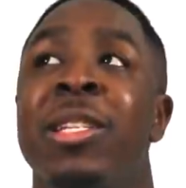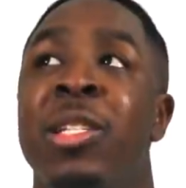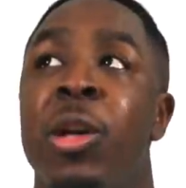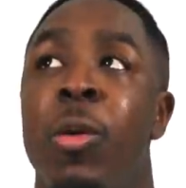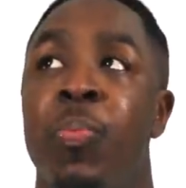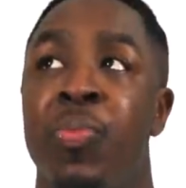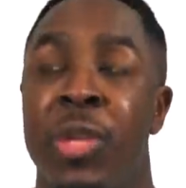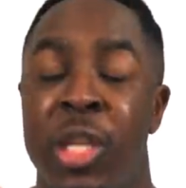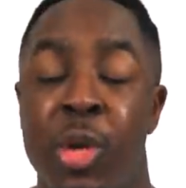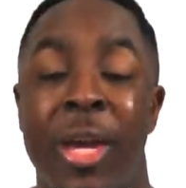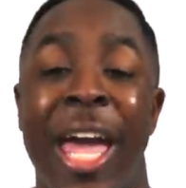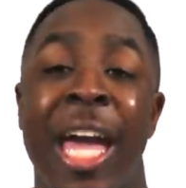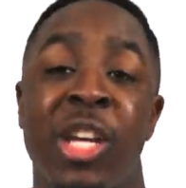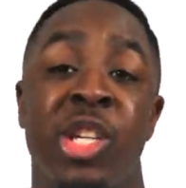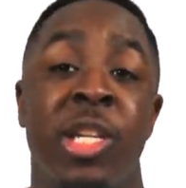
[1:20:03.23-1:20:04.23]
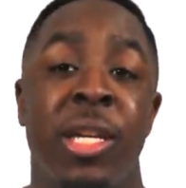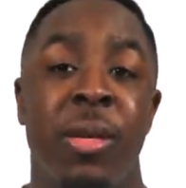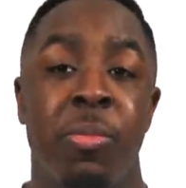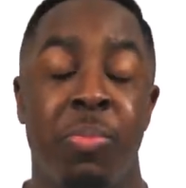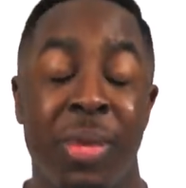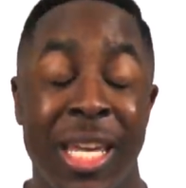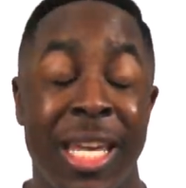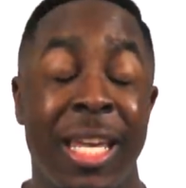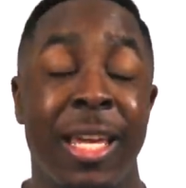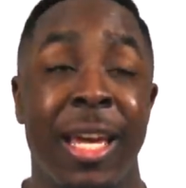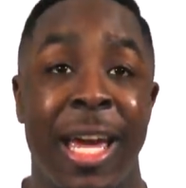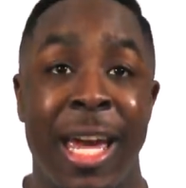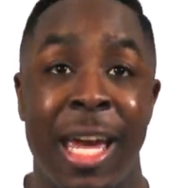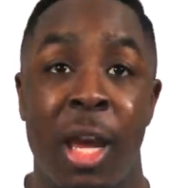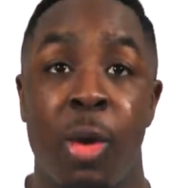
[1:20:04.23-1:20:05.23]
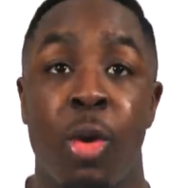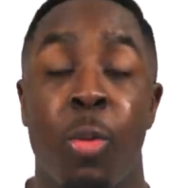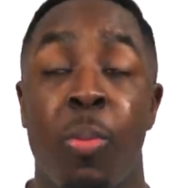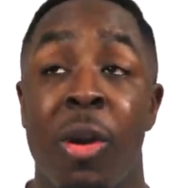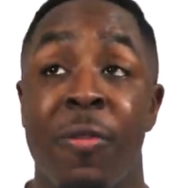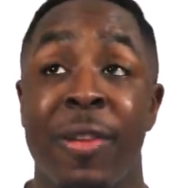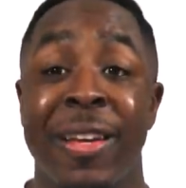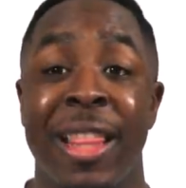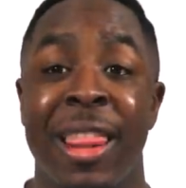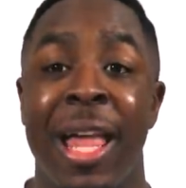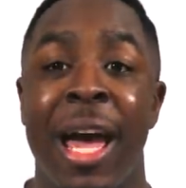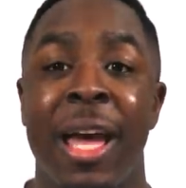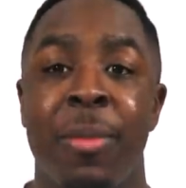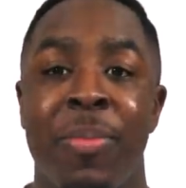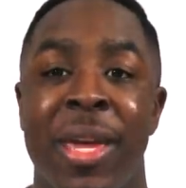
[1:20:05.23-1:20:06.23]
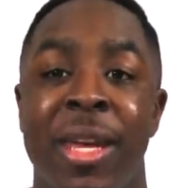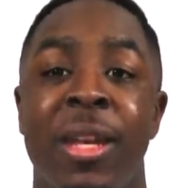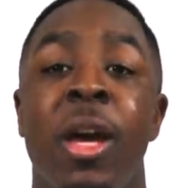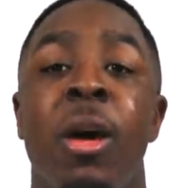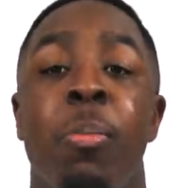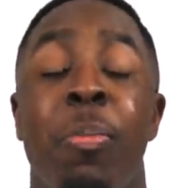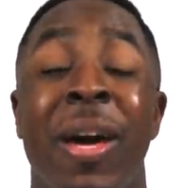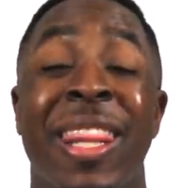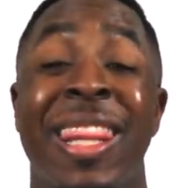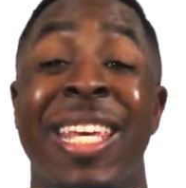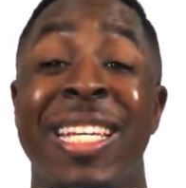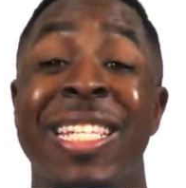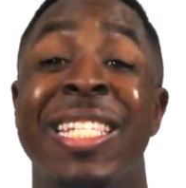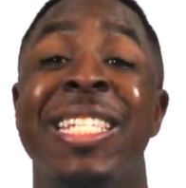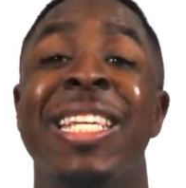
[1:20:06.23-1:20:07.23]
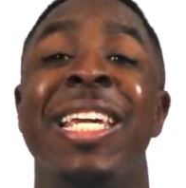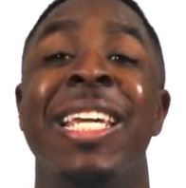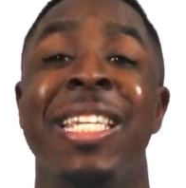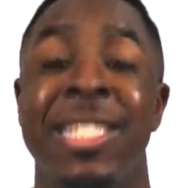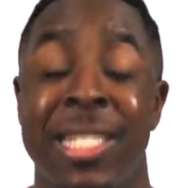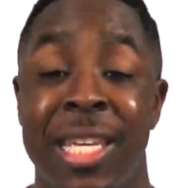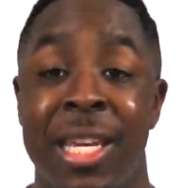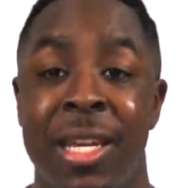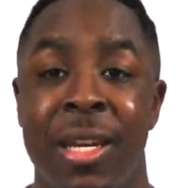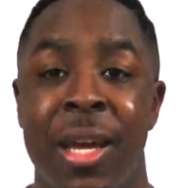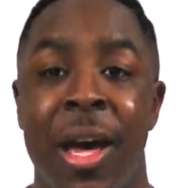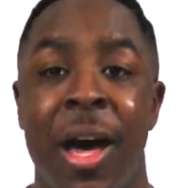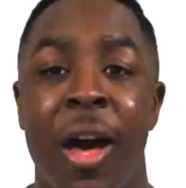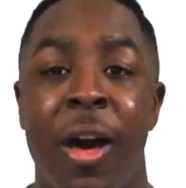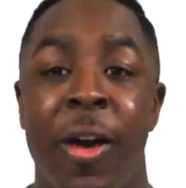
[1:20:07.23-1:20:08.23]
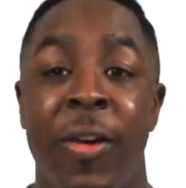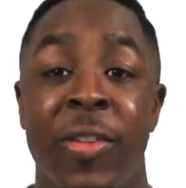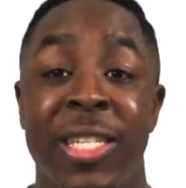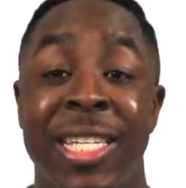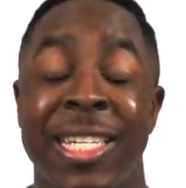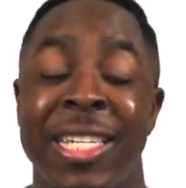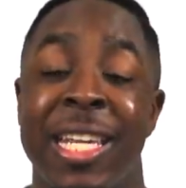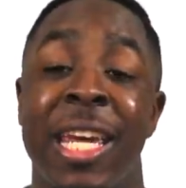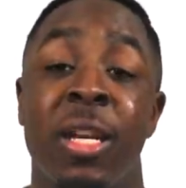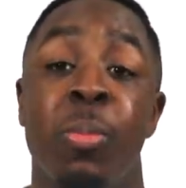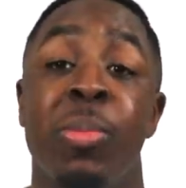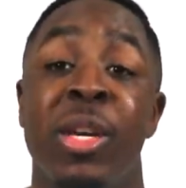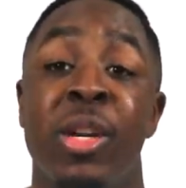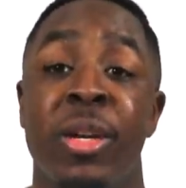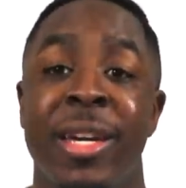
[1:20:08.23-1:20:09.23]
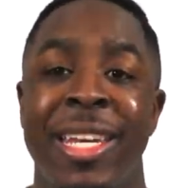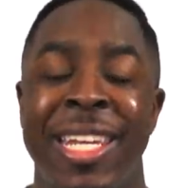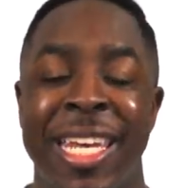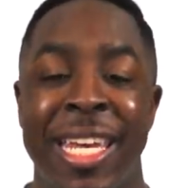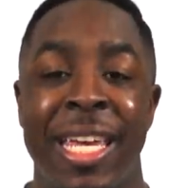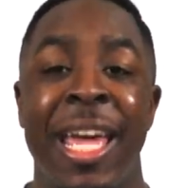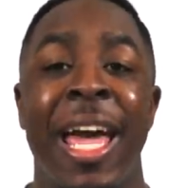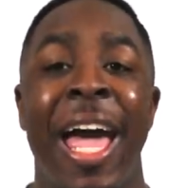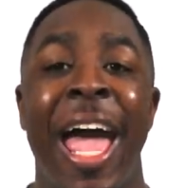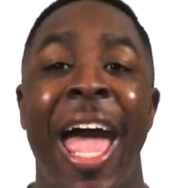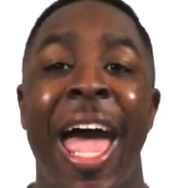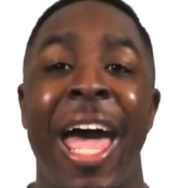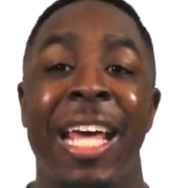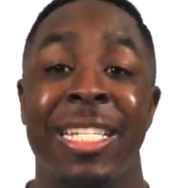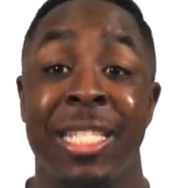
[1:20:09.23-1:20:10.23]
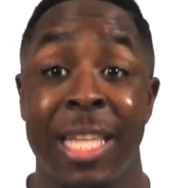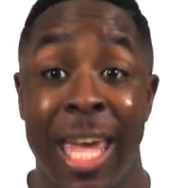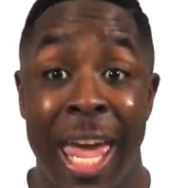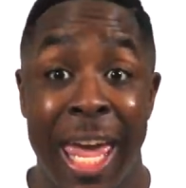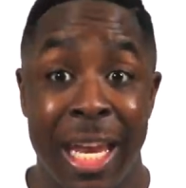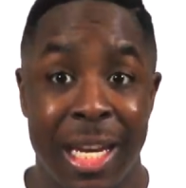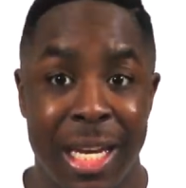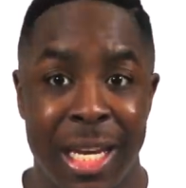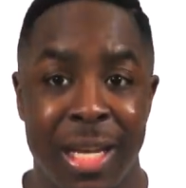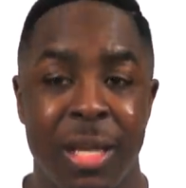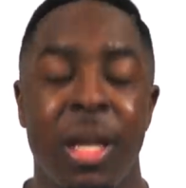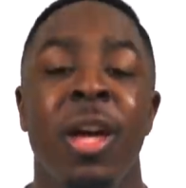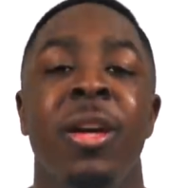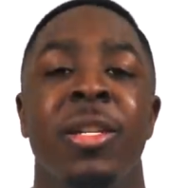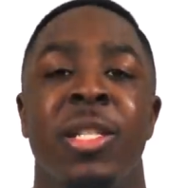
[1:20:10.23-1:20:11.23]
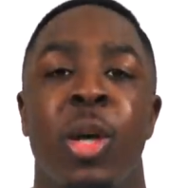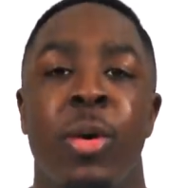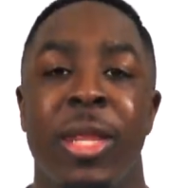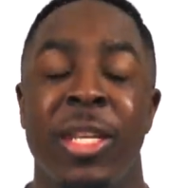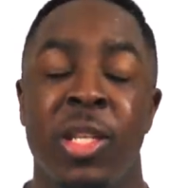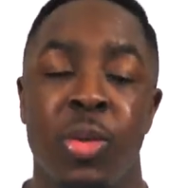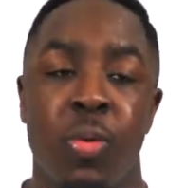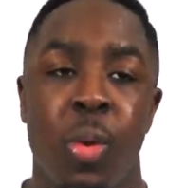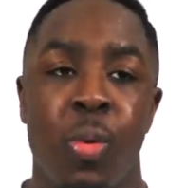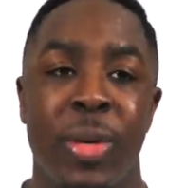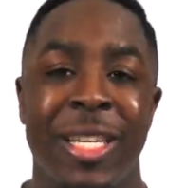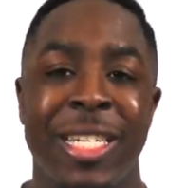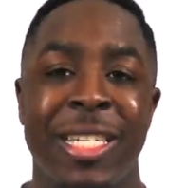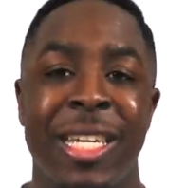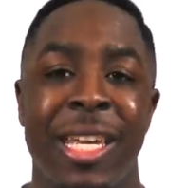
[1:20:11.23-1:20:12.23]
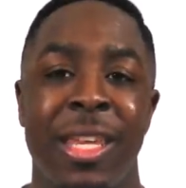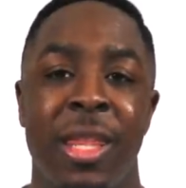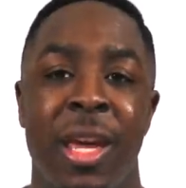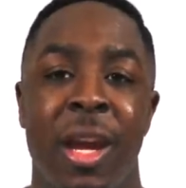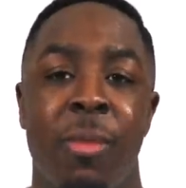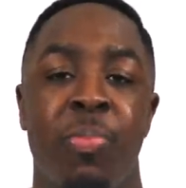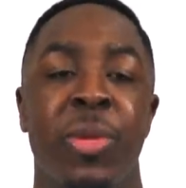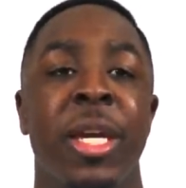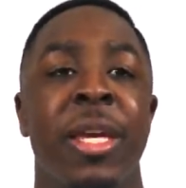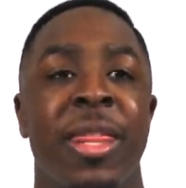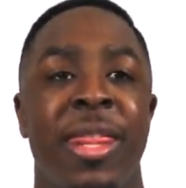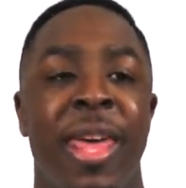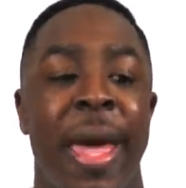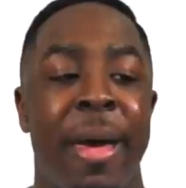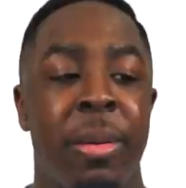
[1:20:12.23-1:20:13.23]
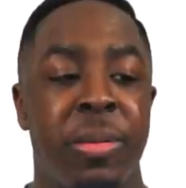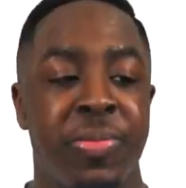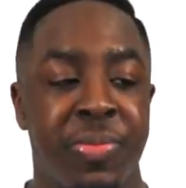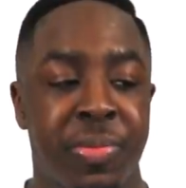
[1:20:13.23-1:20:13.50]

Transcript: So you can actually be in perfect alignment, but the season of sustainability has ended. So this is what we see there that